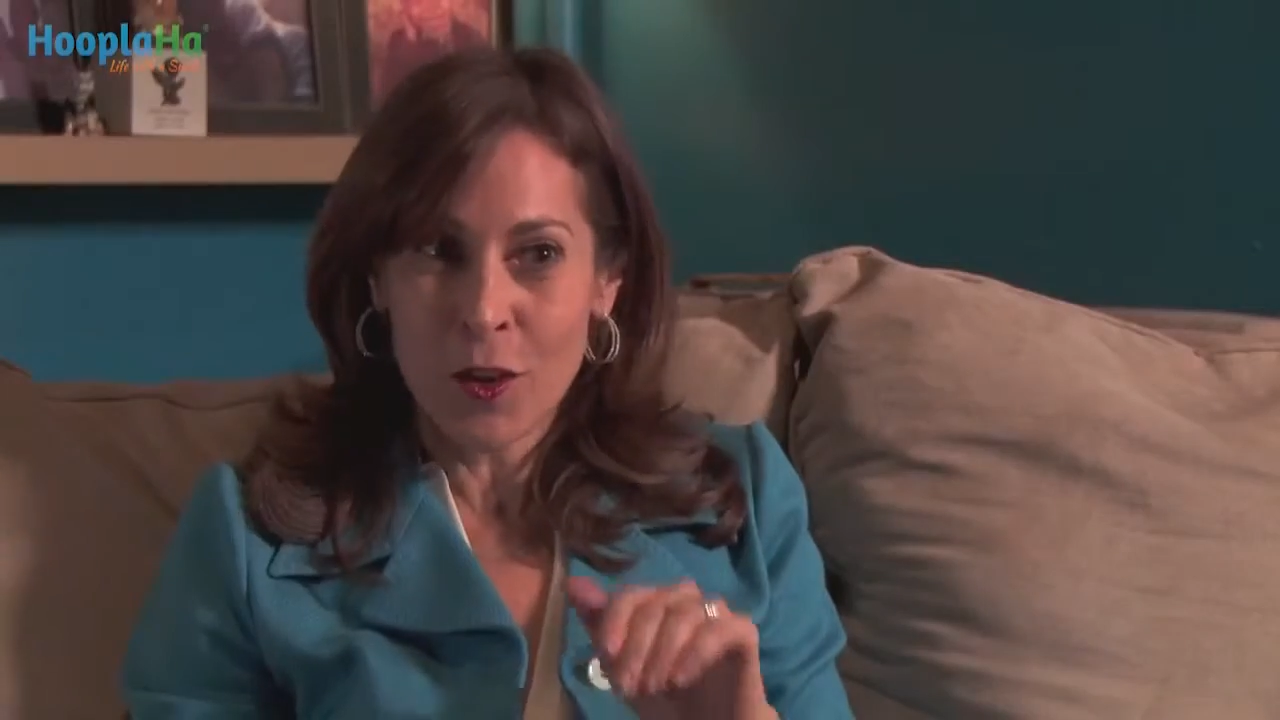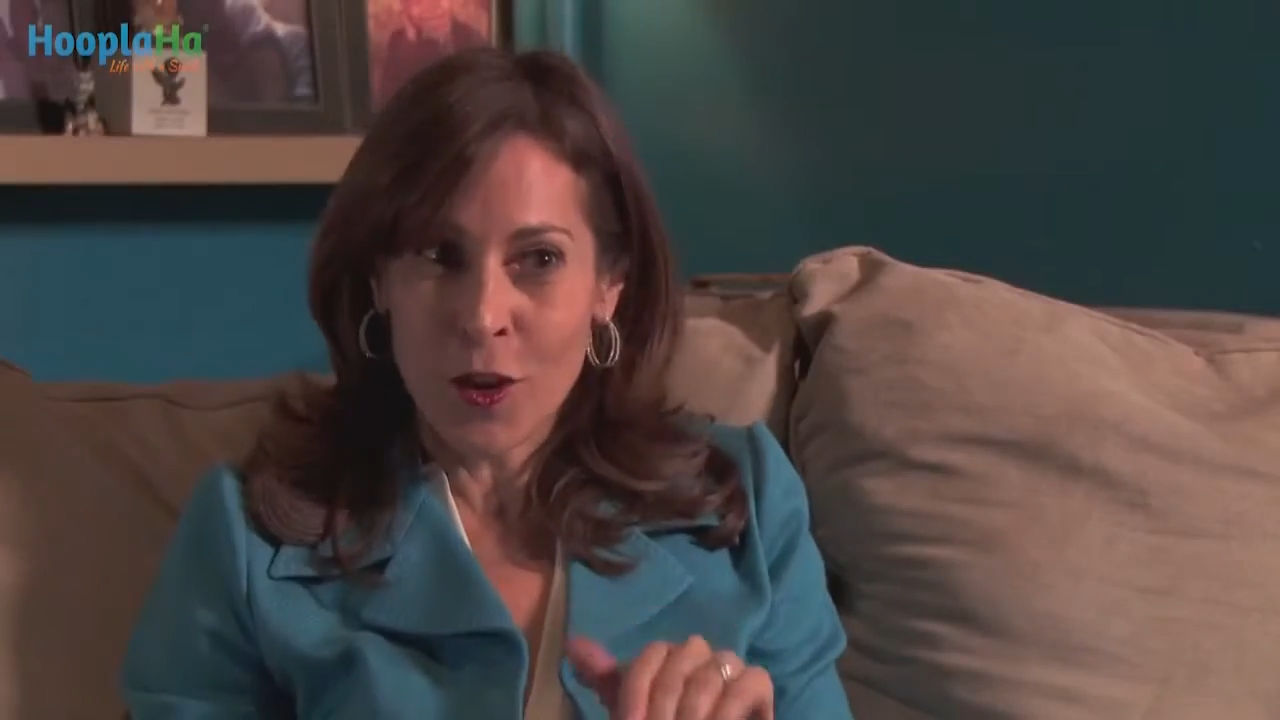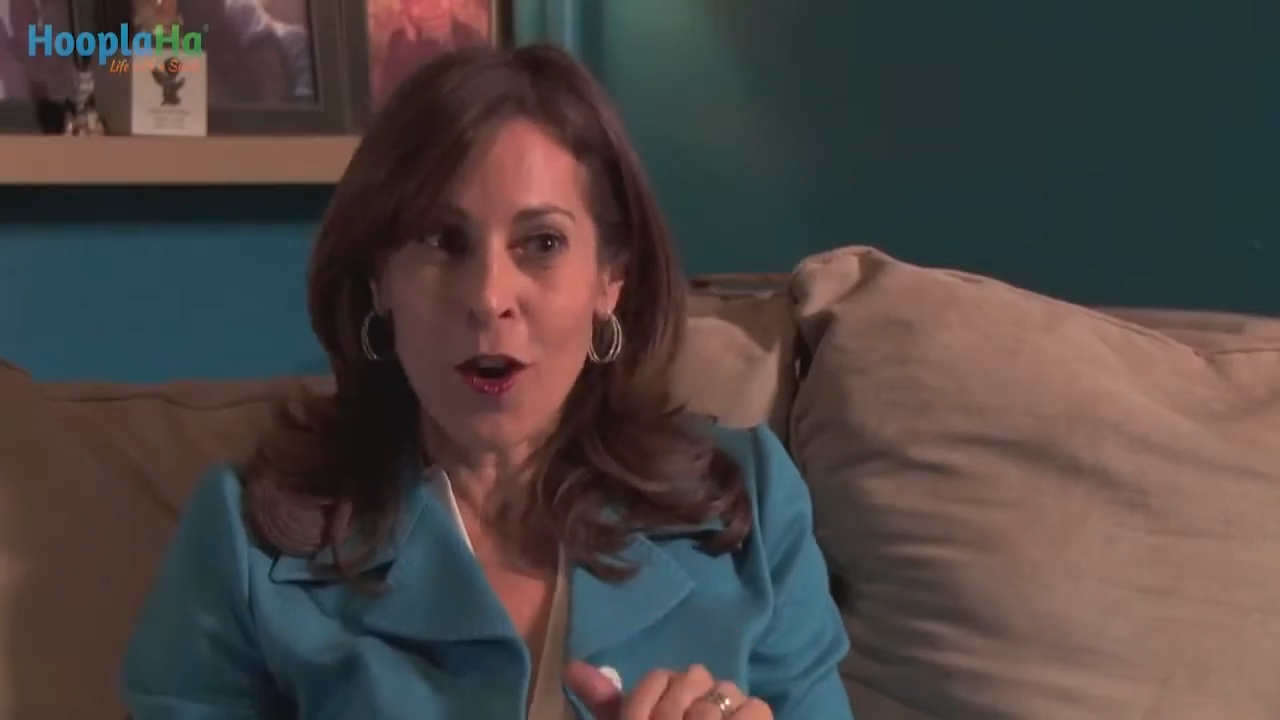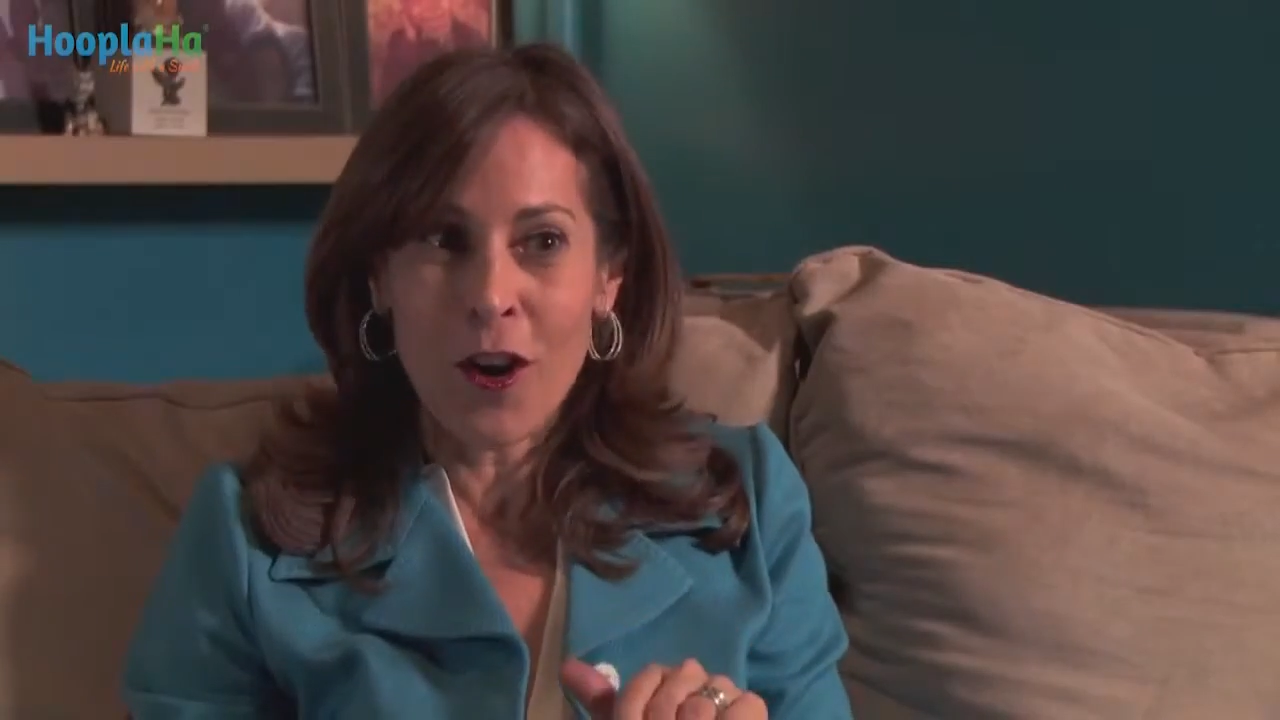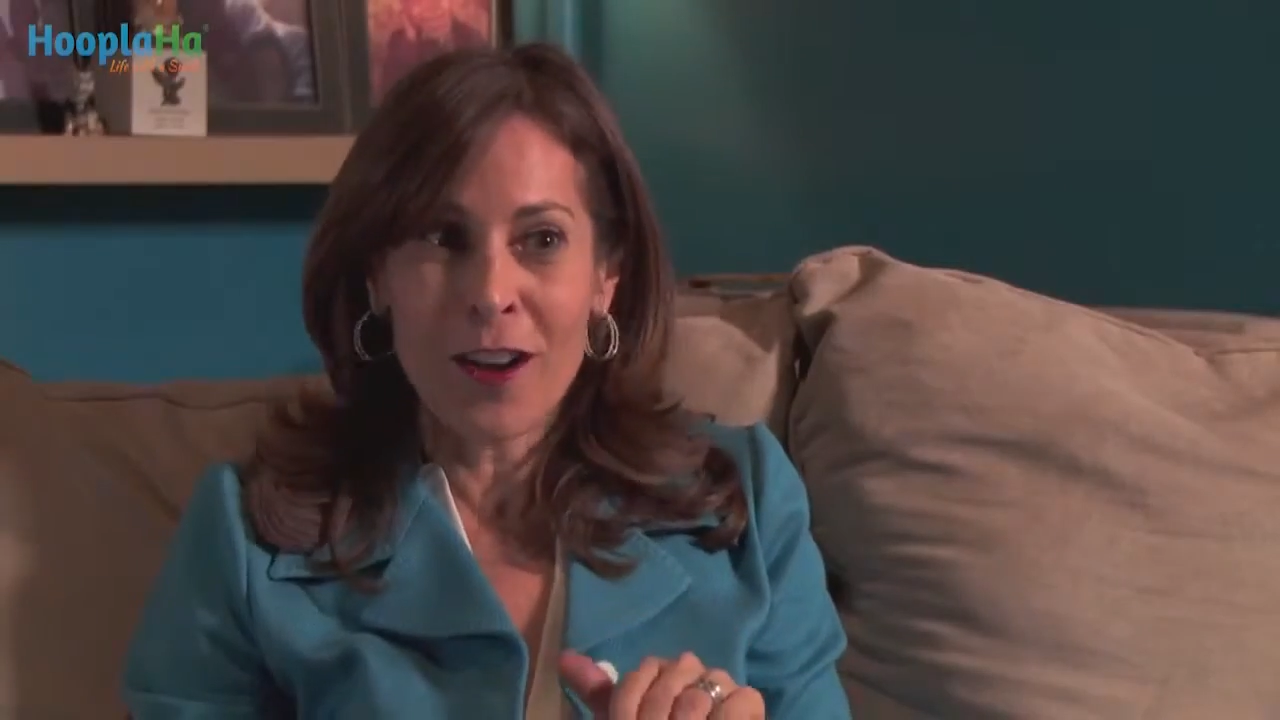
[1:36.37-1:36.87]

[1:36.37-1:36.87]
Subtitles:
cook.